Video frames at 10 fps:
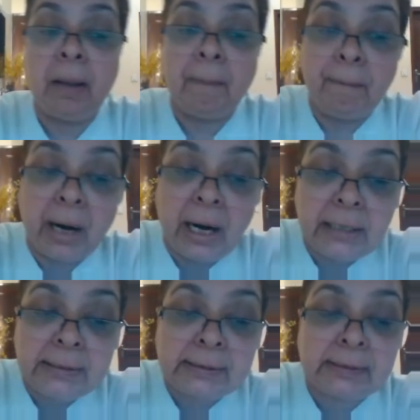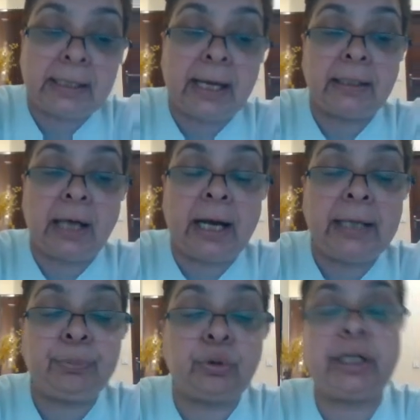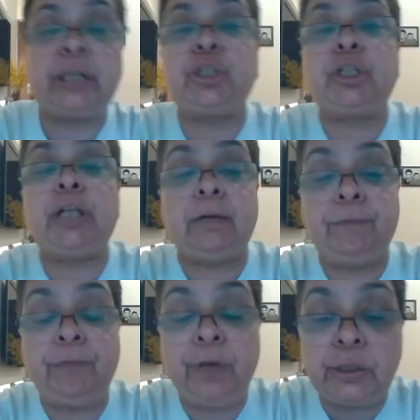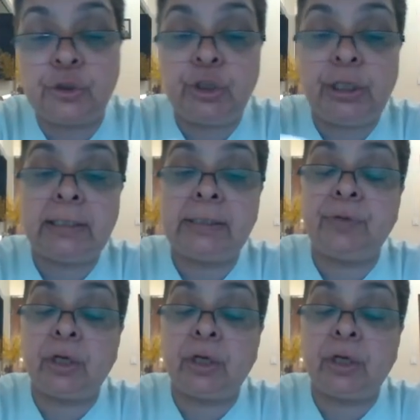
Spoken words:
Masks and eye protection and face shields we are